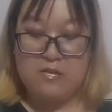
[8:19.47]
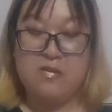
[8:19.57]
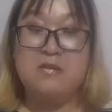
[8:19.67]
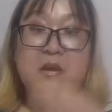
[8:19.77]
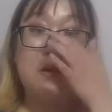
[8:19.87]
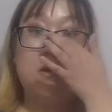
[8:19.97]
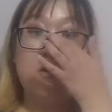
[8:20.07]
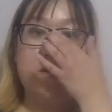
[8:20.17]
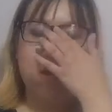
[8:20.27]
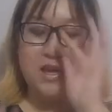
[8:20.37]
So
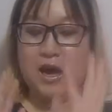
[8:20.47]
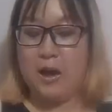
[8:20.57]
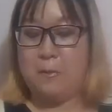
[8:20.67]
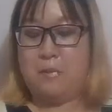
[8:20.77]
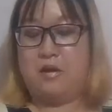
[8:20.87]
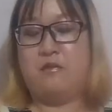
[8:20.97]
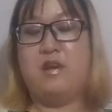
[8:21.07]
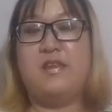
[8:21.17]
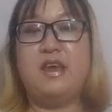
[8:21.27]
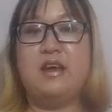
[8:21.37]
yeah, my
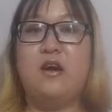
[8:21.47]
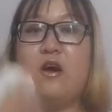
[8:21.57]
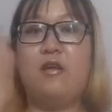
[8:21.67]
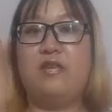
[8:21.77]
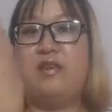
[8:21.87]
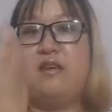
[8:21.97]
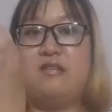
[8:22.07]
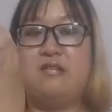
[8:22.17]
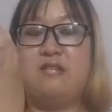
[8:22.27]
rating on this,